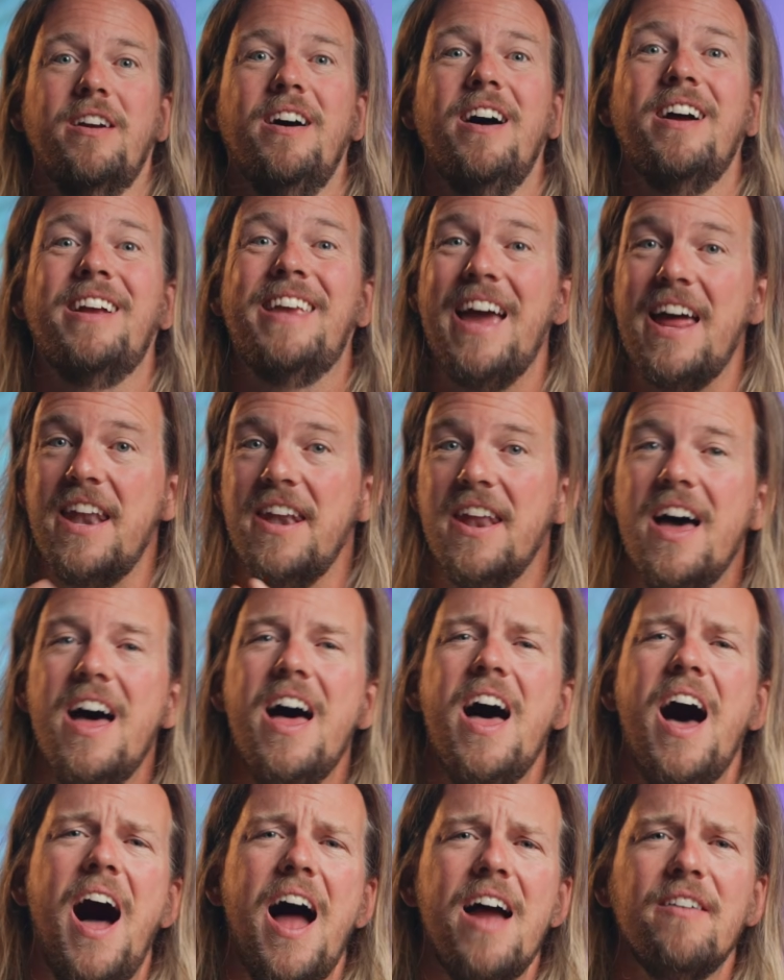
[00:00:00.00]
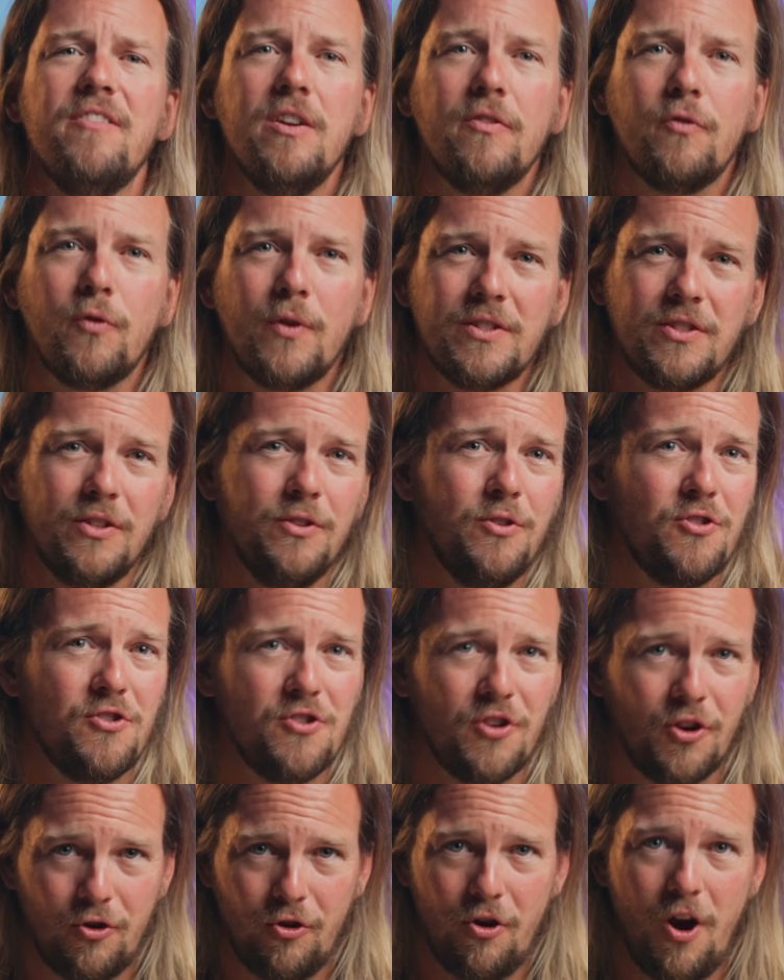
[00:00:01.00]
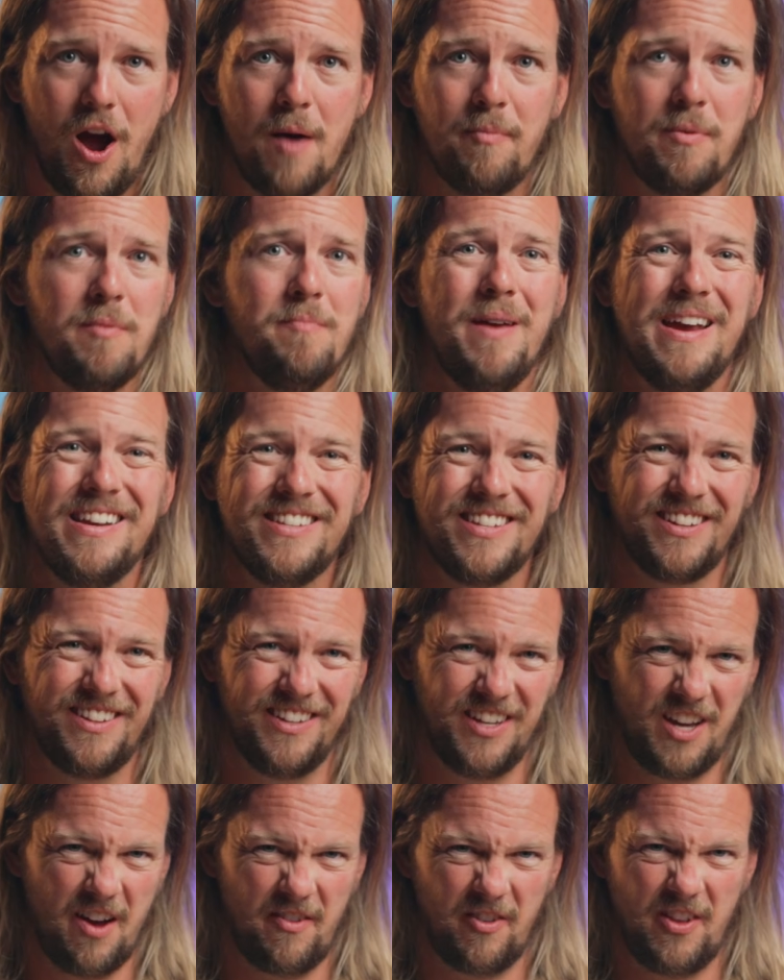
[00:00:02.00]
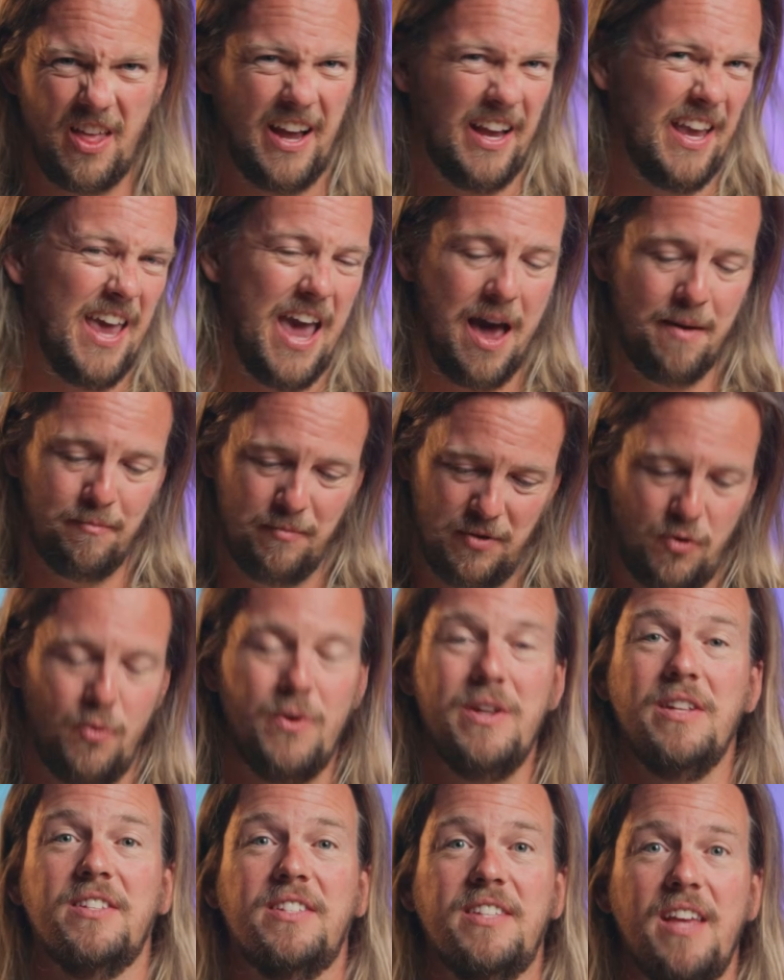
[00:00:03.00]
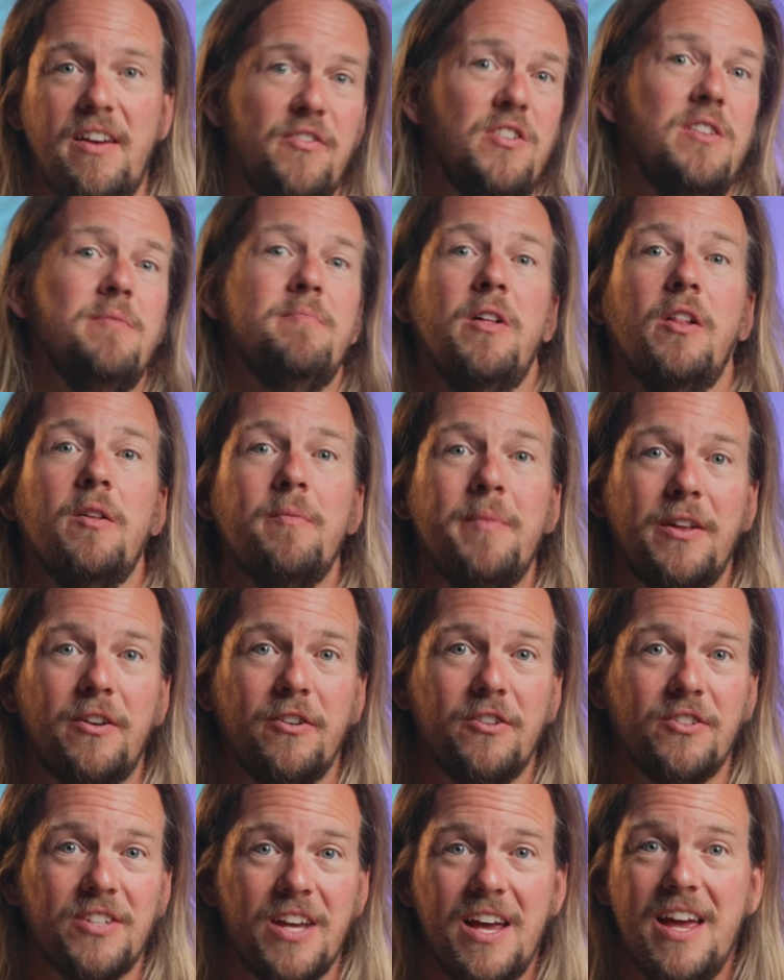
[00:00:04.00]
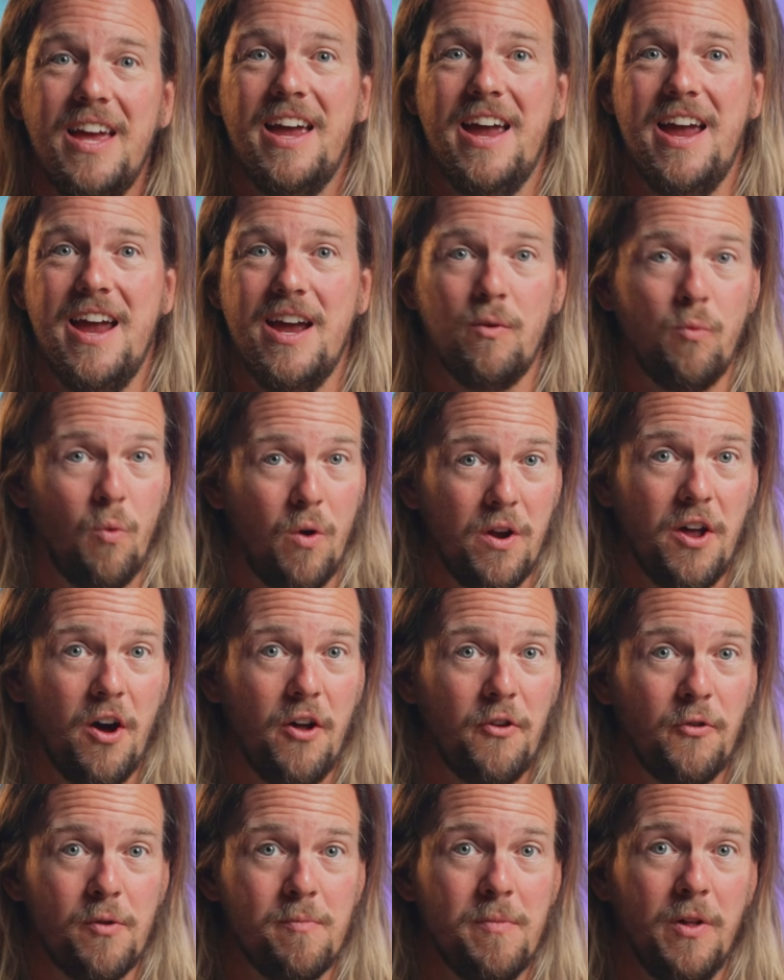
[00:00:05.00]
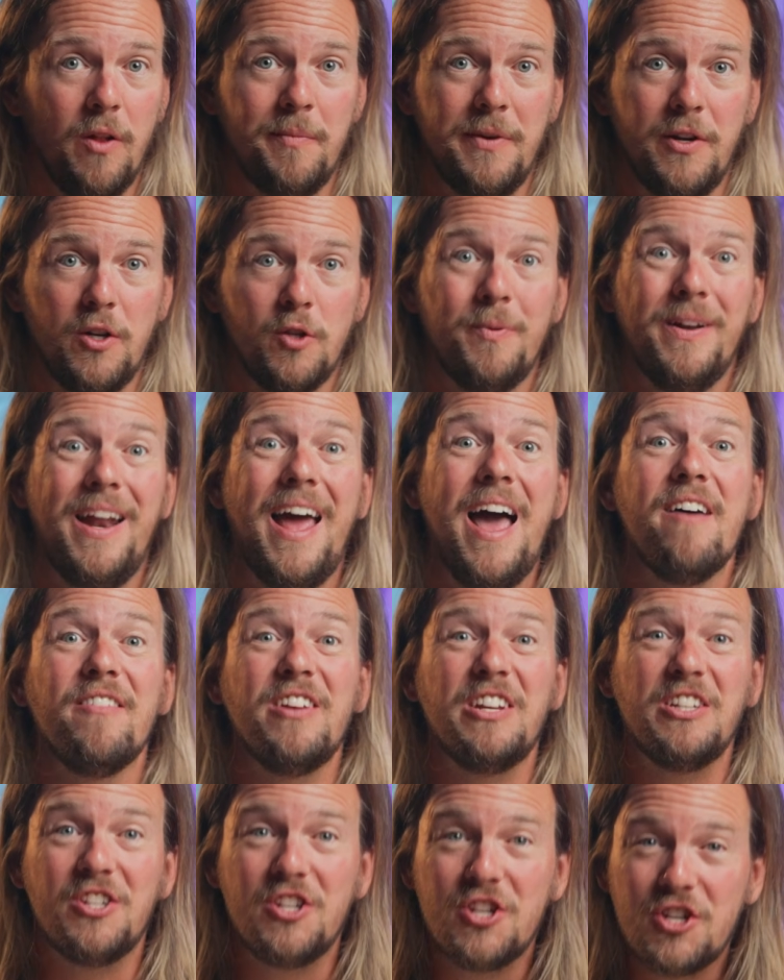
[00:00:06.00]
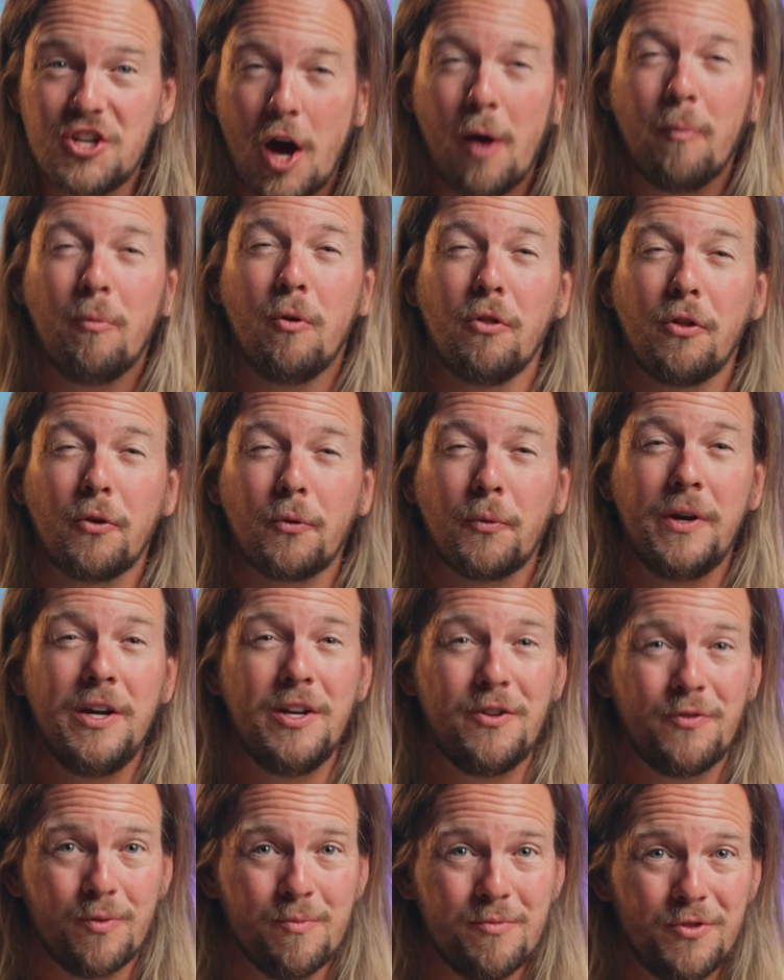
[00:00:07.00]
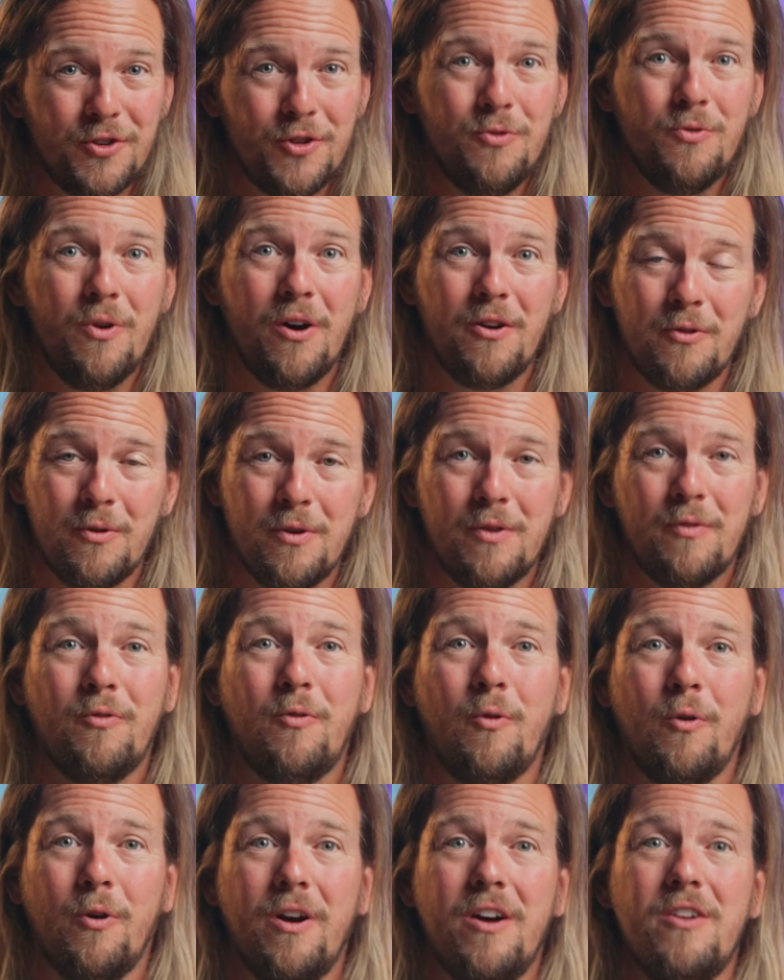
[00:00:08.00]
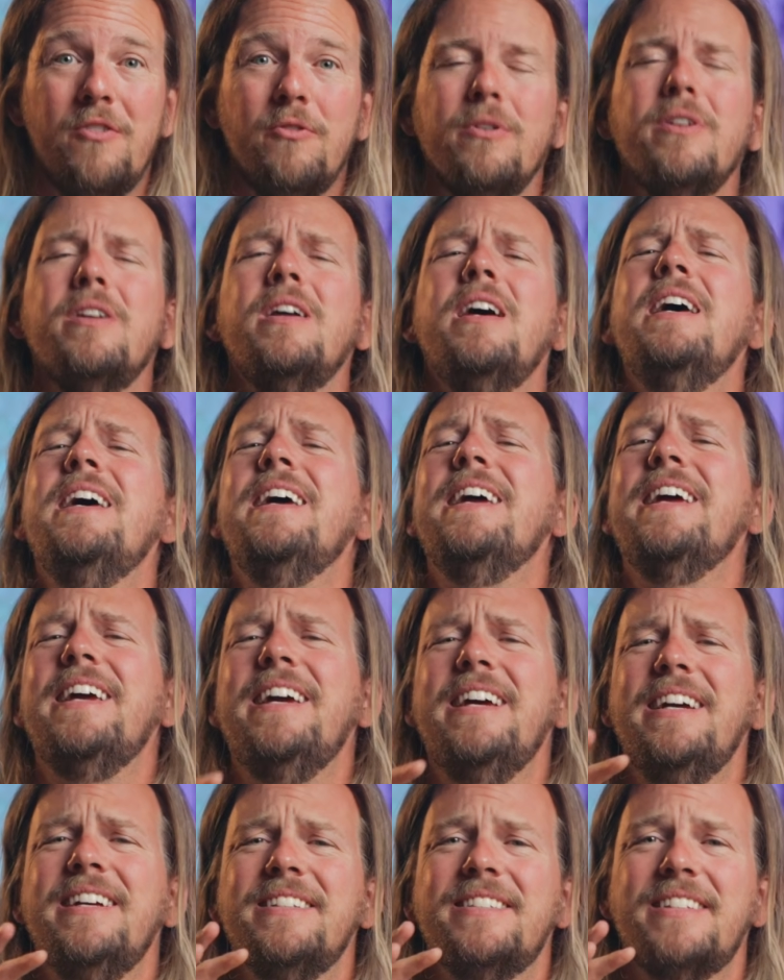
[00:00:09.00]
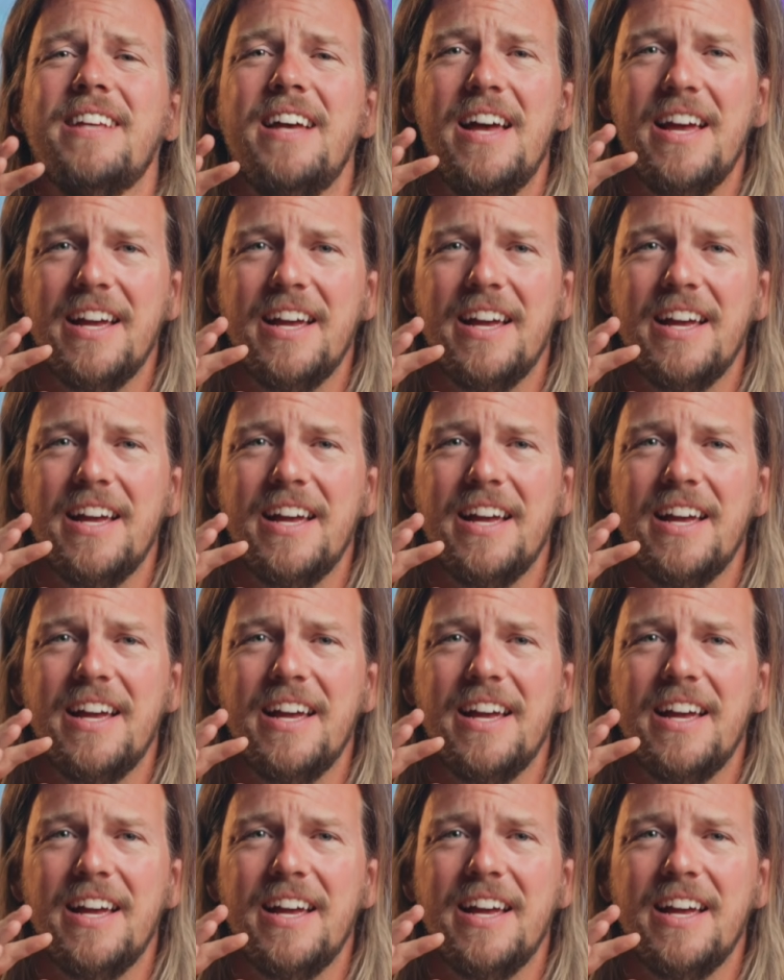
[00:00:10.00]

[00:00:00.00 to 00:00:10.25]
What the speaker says: Again, I have enough resolution to crop and basically cover that gap between 70mm and 100mm, but having double the reach from 200 to 400 is